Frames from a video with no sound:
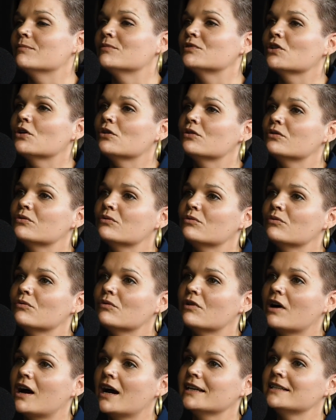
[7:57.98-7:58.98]

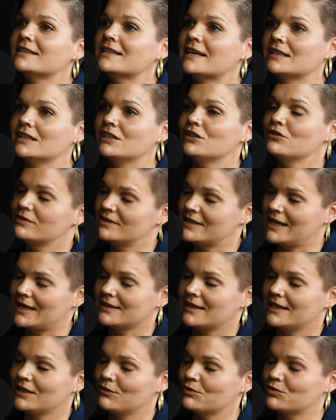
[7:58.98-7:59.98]
So I tend to use
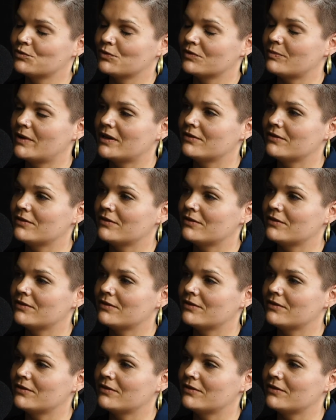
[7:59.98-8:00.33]
that language with